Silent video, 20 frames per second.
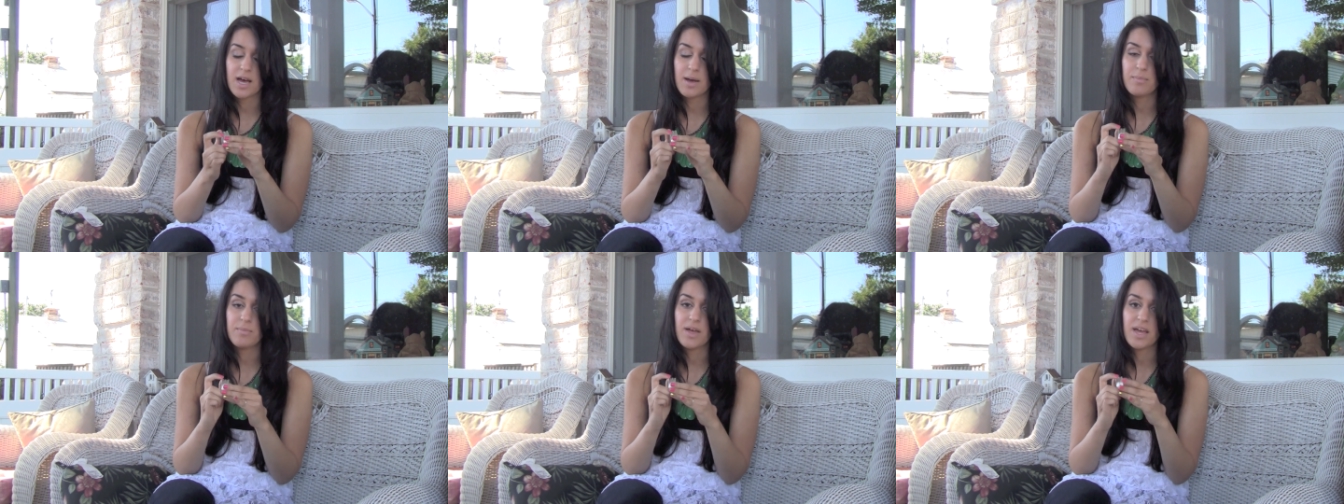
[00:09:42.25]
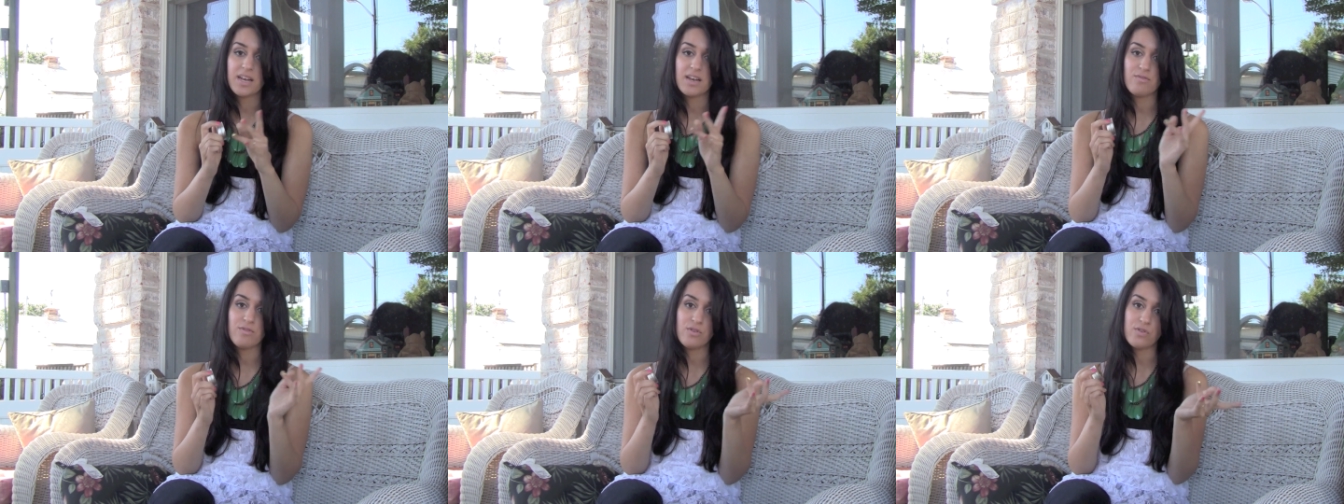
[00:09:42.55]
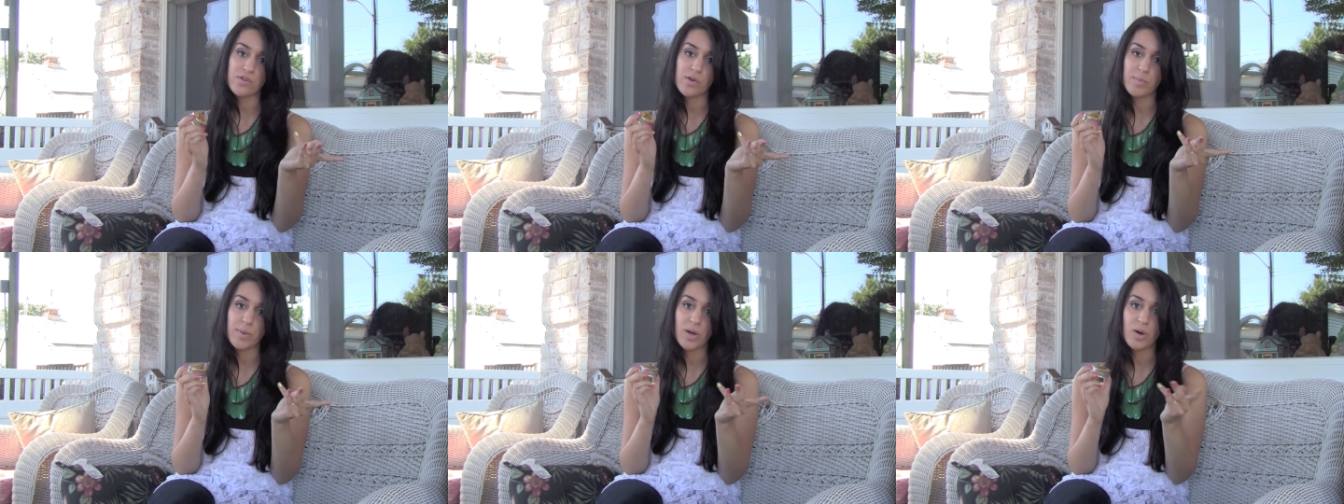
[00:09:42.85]
up and if you
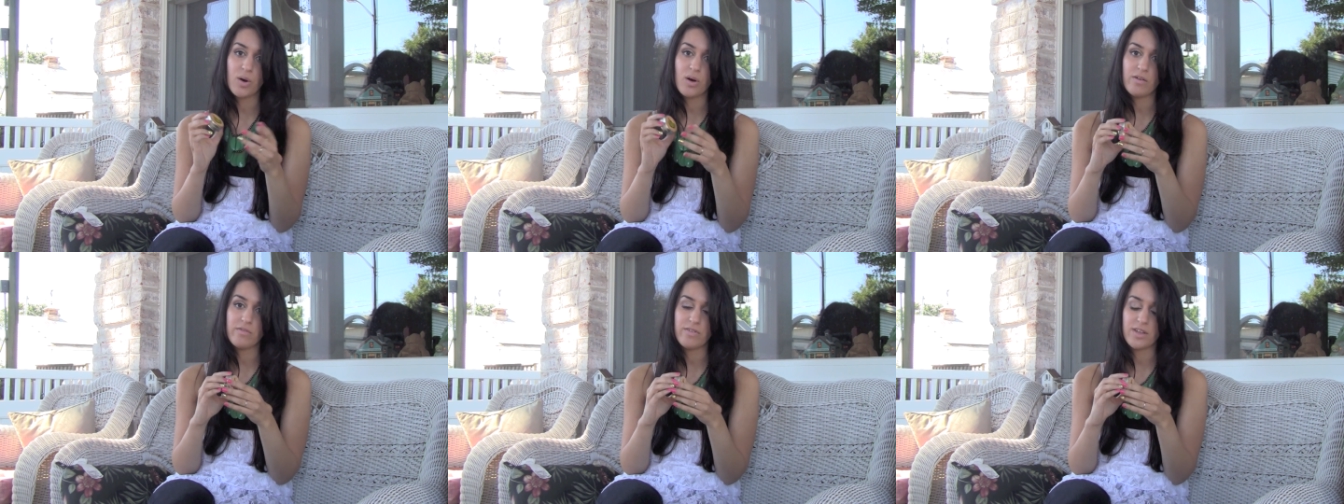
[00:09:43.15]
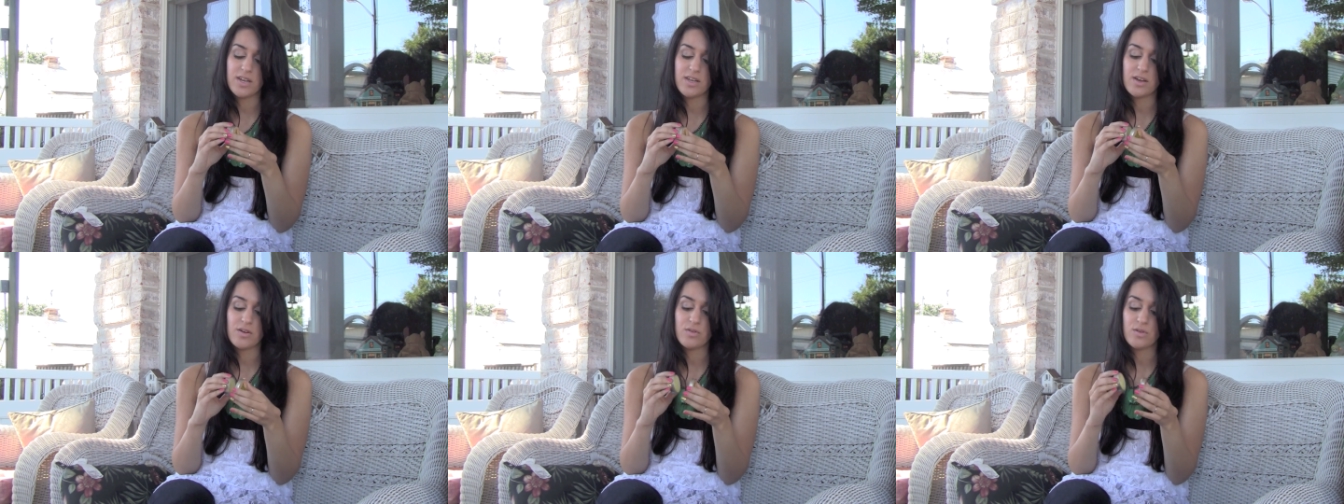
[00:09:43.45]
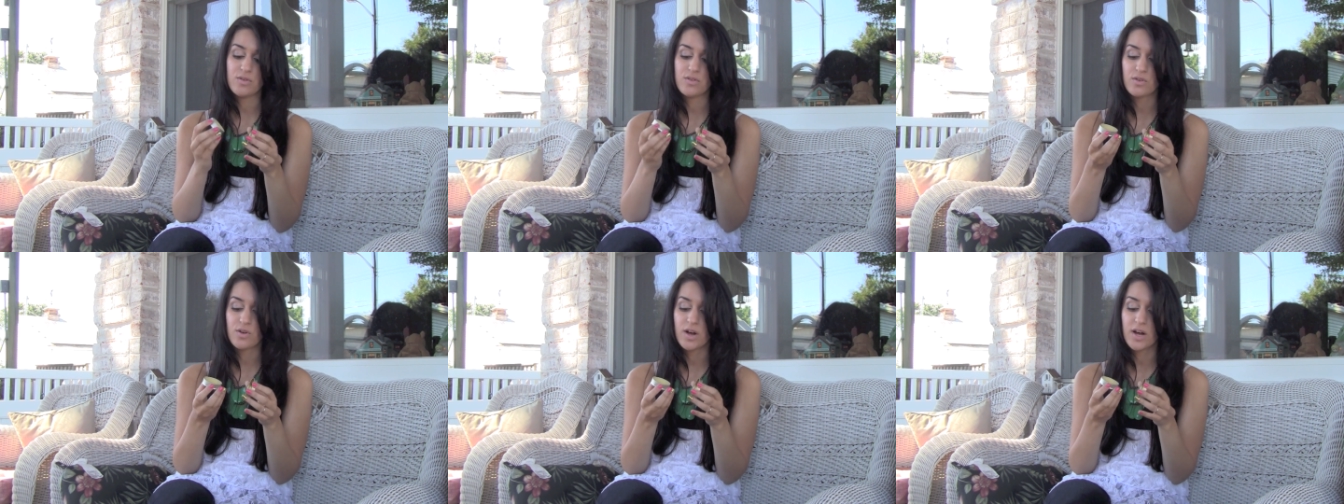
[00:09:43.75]
saw my haul video
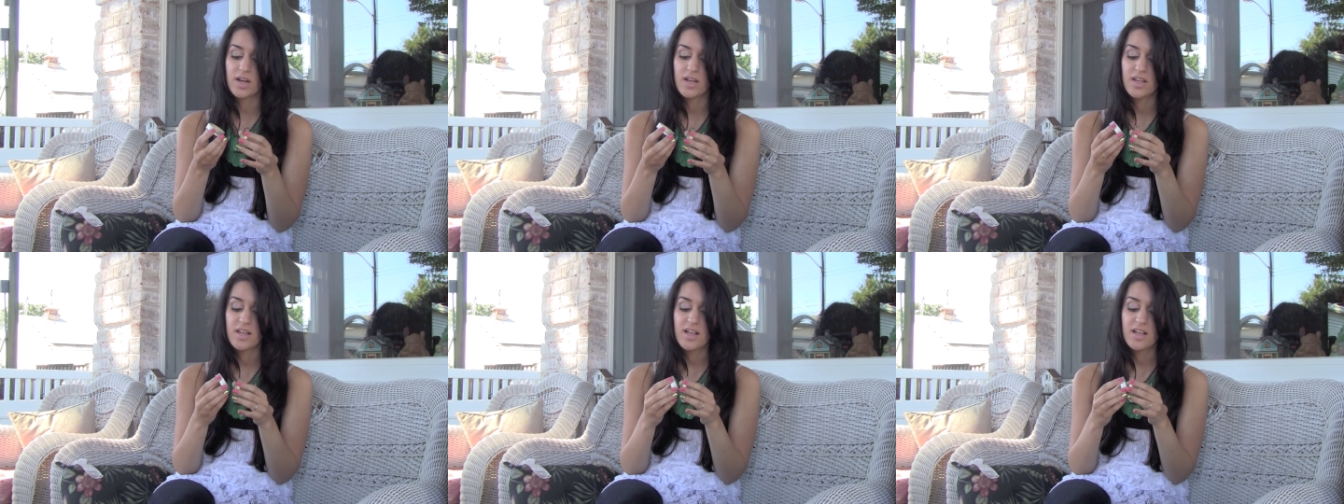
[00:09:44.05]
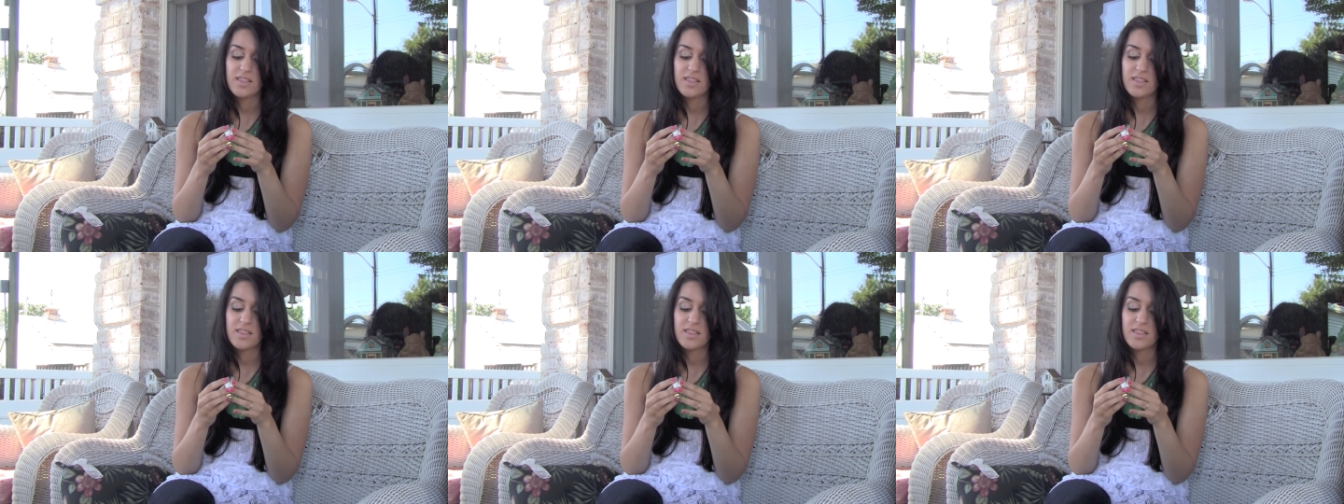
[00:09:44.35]
you saw